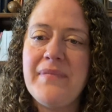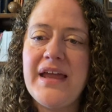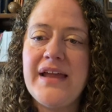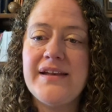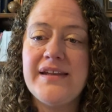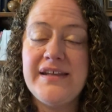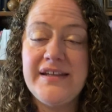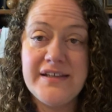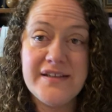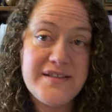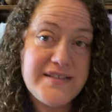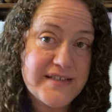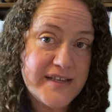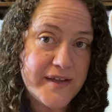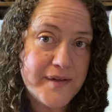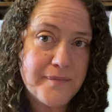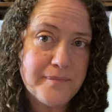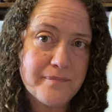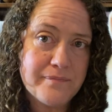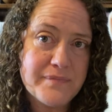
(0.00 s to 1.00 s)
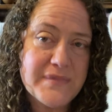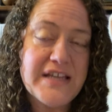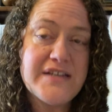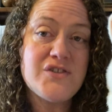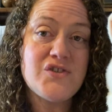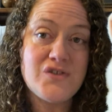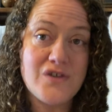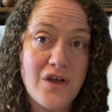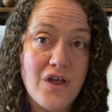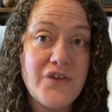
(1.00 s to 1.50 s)
and healed him, and
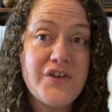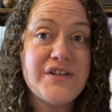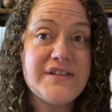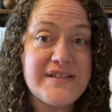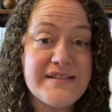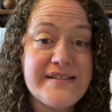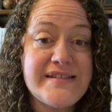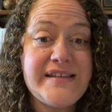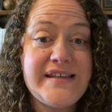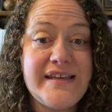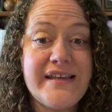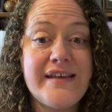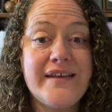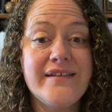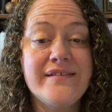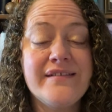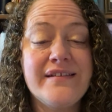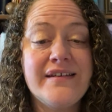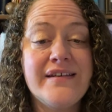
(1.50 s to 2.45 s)
Saul could see.